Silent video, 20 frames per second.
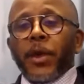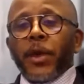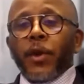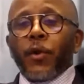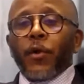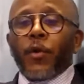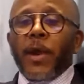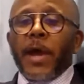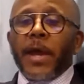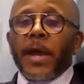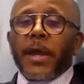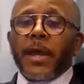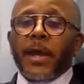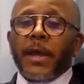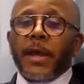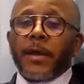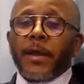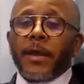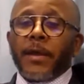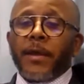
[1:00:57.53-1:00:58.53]
like
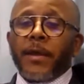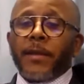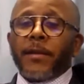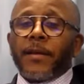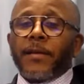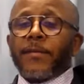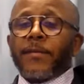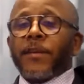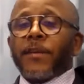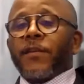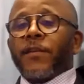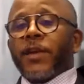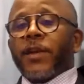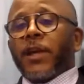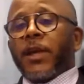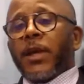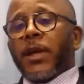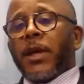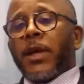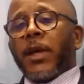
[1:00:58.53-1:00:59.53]
the
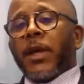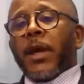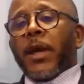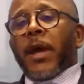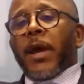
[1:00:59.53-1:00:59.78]
CGE,